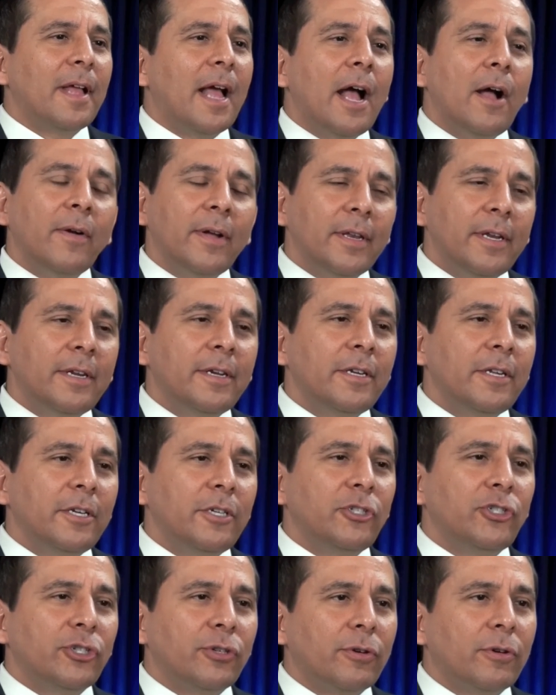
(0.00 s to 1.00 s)
How can an
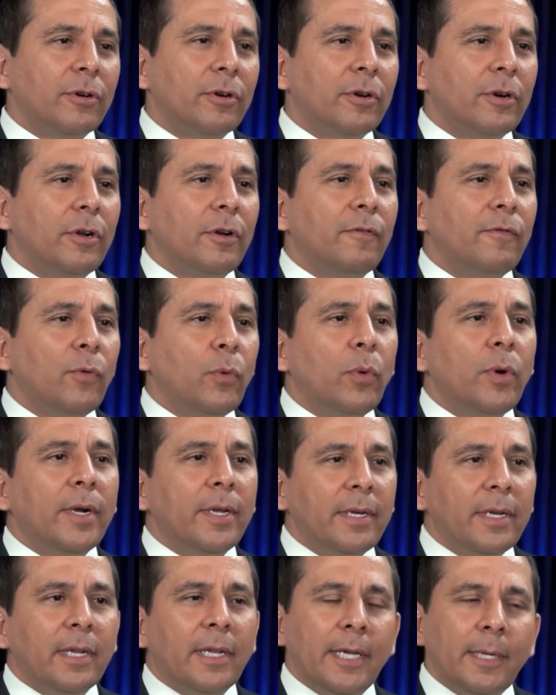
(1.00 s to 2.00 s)
insurer
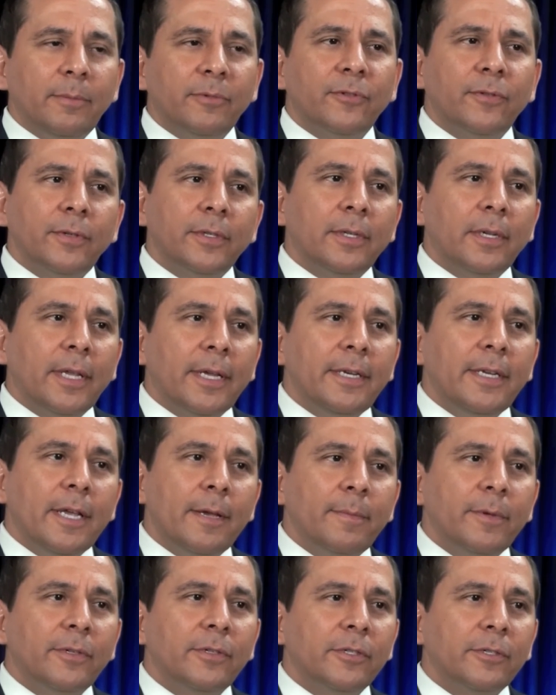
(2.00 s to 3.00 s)
avoid claims for delay
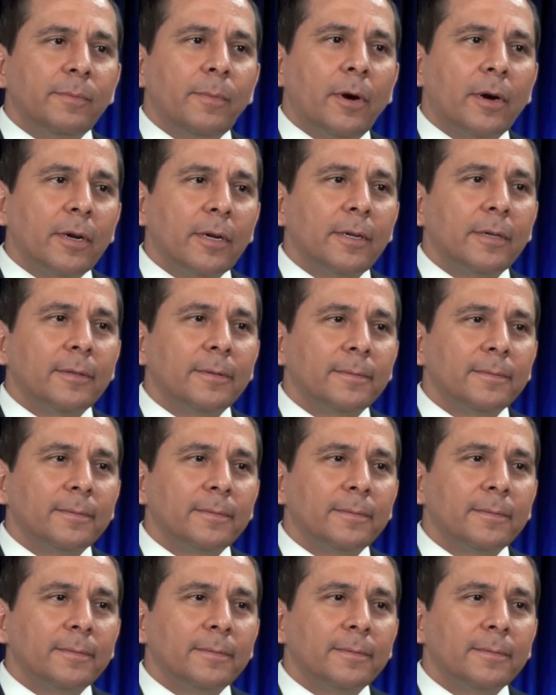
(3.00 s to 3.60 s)
damages, Mark?